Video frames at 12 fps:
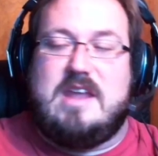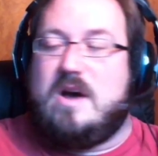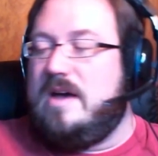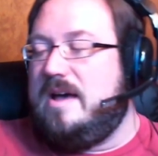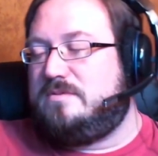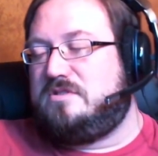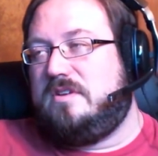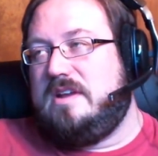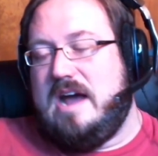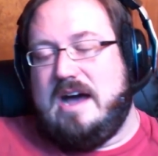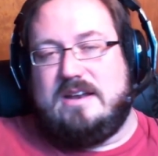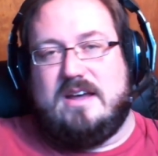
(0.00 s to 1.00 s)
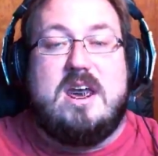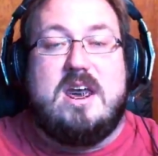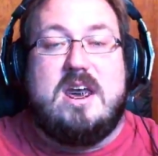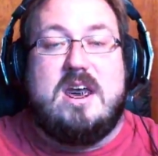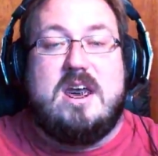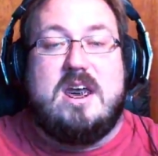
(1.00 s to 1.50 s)
No, absolutely not.
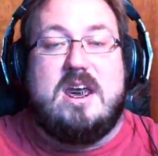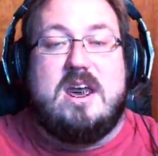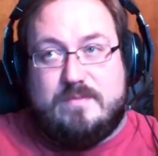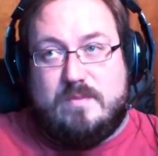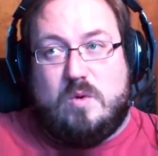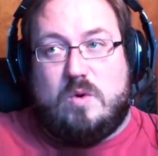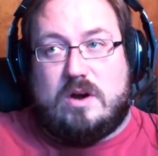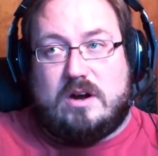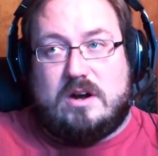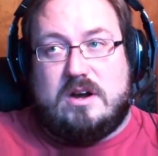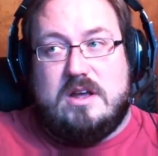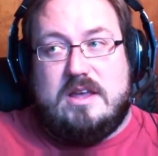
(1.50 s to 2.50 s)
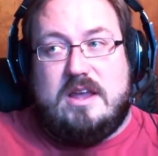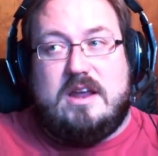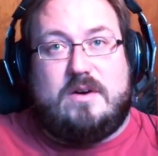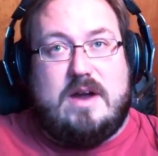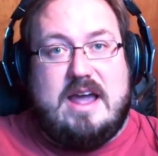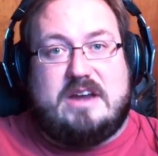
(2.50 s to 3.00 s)
I have more
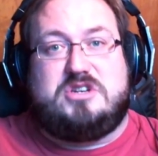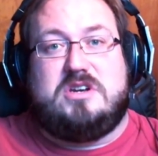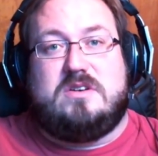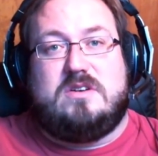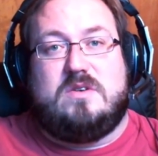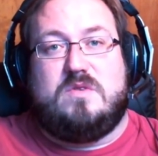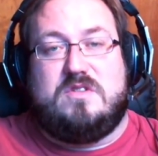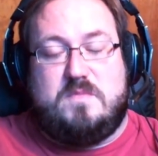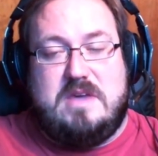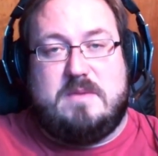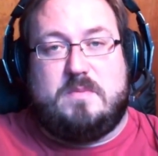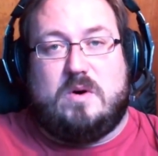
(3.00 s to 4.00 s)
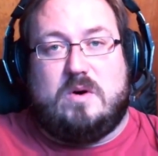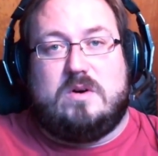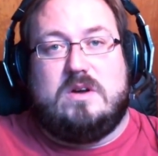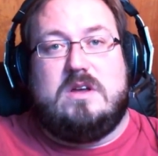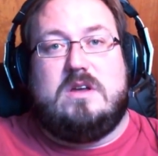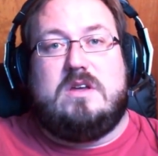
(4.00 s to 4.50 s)
interaction with
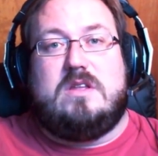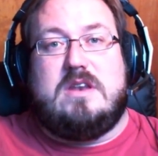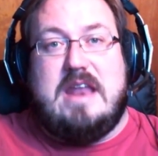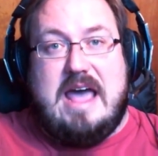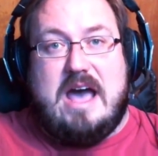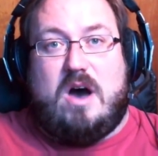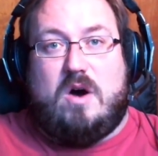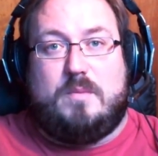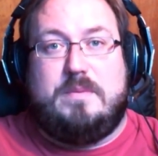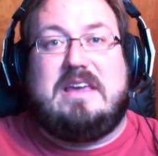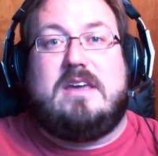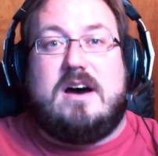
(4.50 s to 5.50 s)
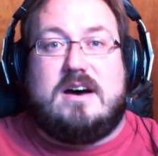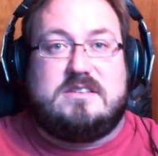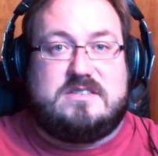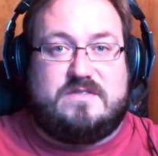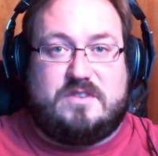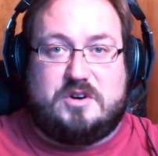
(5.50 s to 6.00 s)
people now
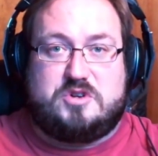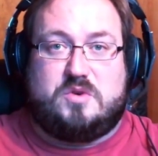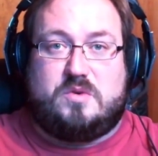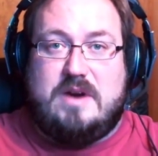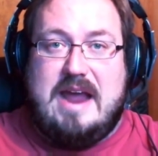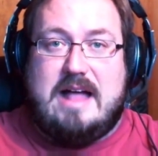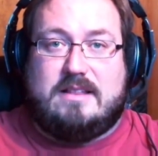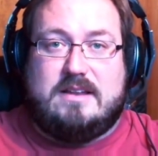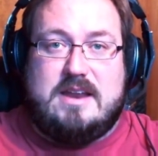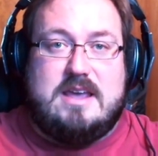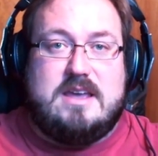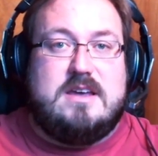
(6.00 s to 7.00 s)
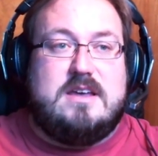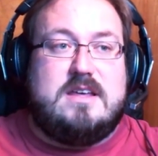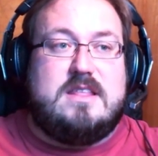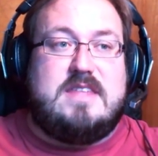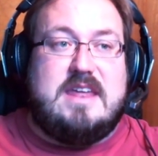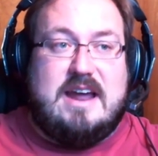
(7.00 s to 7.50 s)
because of virtual reality
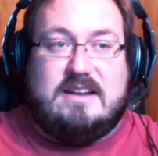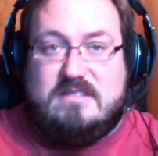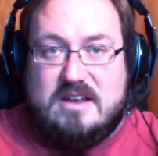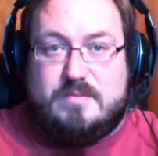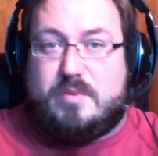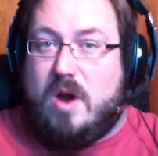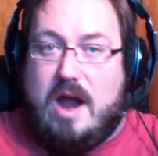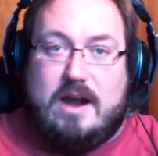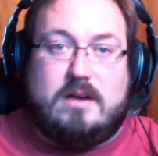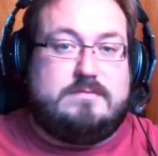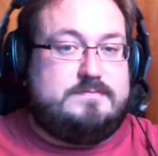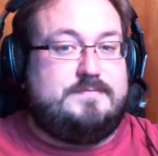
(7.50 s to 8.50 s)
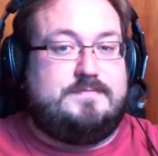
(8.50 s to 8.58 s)
than I did prior.